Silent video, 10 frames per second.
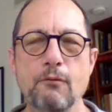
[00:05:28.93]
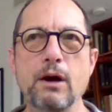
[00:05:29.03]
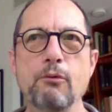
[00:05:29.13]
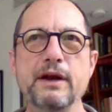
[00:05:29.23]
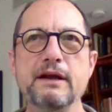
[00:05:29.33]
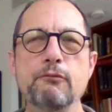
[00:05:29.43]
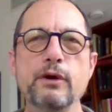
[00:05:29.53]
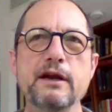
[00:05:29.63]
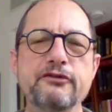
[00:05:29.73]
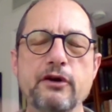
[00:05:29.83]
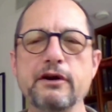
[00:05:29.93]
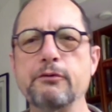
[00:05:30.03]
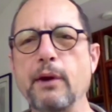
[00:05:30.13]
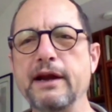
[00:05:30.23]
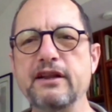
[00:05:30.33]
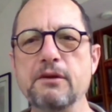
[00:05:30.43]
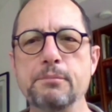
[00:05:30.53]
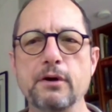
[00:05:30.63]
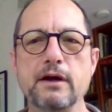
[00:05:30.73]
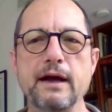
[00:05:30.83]
Well, when I when I started writing the
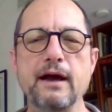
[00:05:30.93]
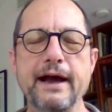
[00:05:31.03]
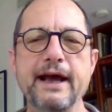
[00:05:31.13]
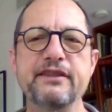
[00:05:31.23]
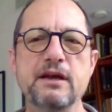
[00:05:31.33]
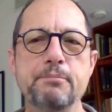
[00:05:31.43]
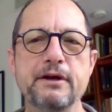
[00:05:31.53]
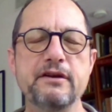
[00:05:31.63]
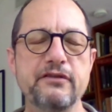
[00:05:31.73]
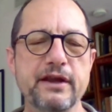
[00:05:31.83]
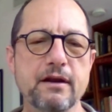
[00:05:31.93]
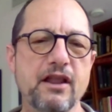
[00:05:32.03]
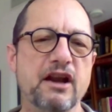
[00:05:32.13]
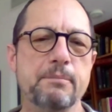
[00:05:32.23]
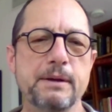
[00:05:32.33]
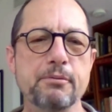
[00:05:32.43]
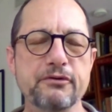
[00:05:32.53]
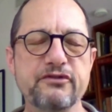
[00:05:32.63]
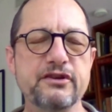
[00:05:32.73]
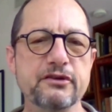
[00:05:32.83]
book, I, I, had the opinion that a lot of
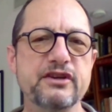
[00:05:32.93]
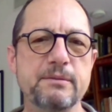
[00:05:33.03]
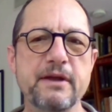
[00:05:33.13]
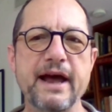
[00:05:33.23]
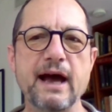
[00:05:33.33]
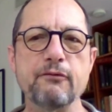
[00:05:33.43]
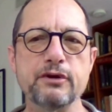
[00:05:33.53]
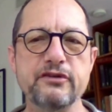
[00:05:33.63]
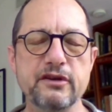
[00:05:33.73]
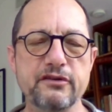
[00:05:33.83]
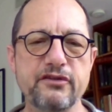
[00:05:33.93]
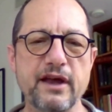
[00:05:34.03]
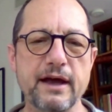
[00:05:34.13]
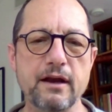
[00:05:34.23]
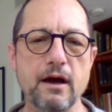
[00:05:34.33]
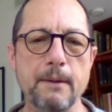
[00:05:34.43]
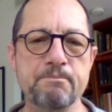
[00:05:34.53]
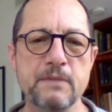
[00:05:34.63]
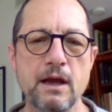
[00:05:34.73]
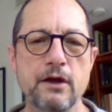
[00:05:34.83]
people still seem to have, which is that
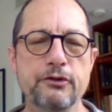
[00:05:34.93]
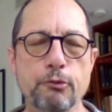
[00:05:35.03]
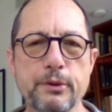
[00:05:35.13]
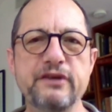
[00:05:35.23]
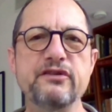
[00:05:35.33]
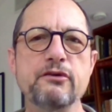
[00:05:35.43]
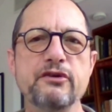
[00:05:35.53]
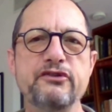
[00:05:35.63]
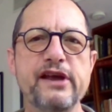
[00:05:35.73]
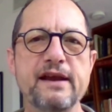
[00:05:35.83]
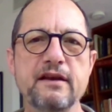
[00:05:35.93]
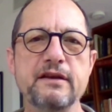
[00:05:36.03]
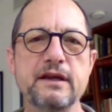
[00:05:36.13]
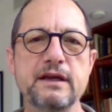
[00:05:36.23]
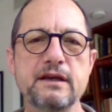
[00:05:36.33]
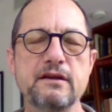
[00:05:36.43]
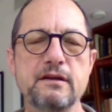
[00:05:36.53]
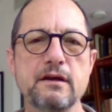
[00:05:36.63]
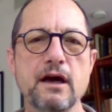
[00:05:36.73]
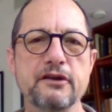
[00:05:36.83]
um, the reason
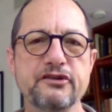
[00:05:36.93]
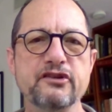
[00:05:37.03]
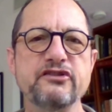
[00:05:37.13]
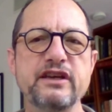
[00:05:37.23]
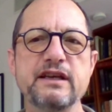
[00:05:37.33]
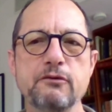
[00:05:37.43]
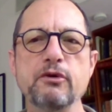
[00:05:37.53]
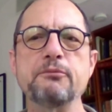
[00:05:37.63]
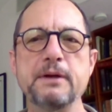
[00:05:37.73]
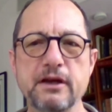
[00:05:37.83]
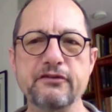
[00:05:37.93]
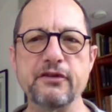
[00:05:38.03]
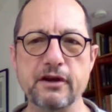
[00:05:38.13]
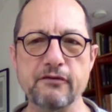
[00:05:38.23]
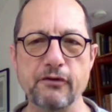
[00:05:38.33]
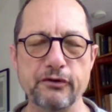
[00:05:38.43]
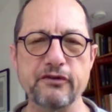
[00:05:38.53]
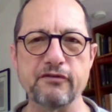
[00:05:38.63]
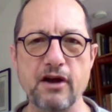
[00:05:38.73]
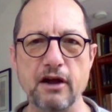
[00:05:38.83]
Christianity uh, succeeded was because of the
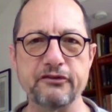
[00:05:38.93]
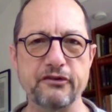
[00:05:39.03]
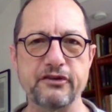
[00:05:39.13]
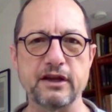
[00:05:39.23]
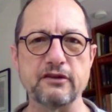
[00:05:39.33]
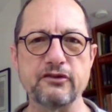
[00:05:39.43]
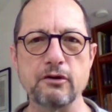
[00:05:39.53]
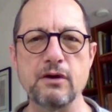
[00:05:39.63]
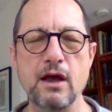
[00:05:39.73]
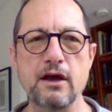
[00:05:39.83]
conversion of Constantine. So